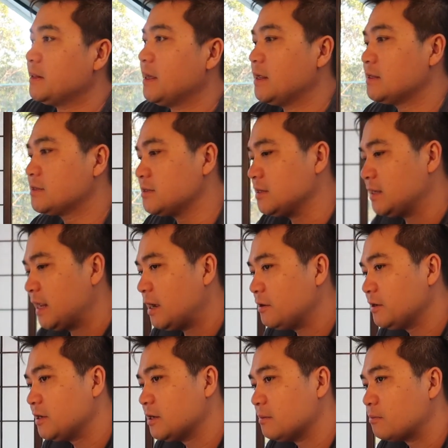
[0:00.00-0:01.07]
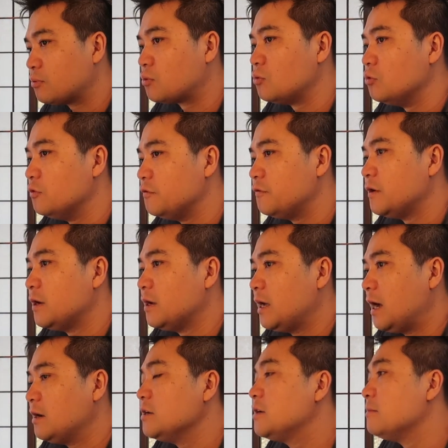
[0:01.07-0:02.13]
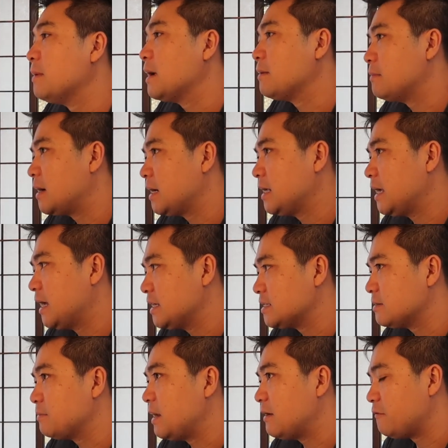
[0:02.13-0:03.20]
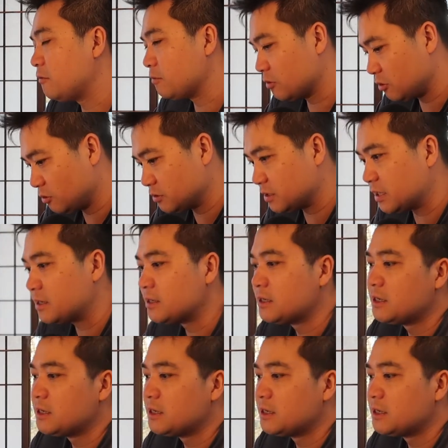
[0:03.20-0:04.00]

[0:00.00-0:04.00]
that and how you can improve how you can make money as a platform closer